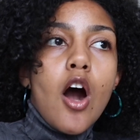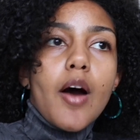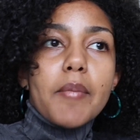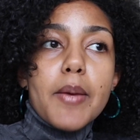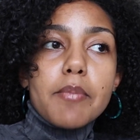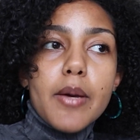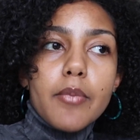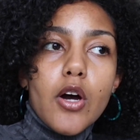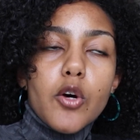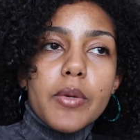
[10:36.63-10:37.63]
on my
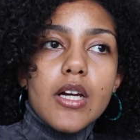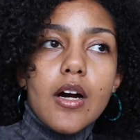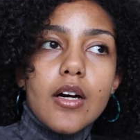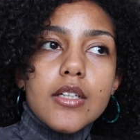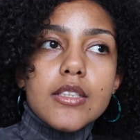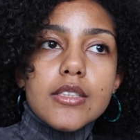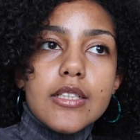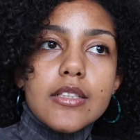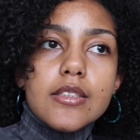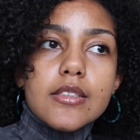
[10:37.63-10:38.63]
memo because
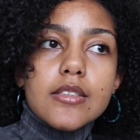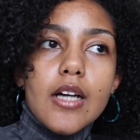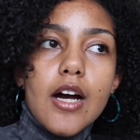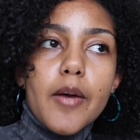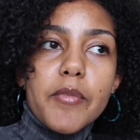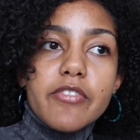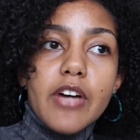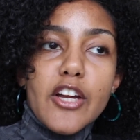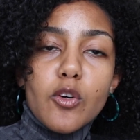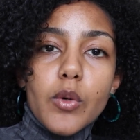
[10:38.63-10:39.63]
it's the
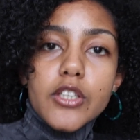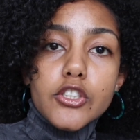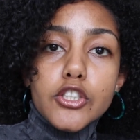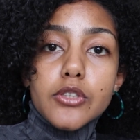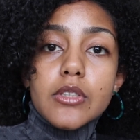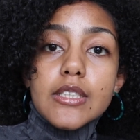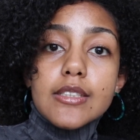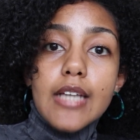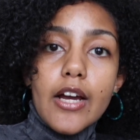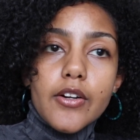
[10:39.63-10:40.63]
final one is due this
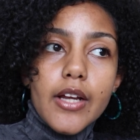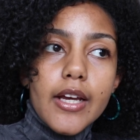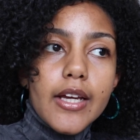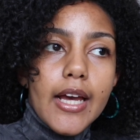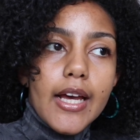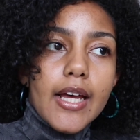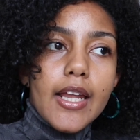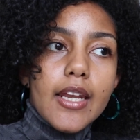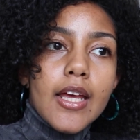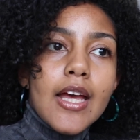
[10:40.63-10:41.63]
Saturday, and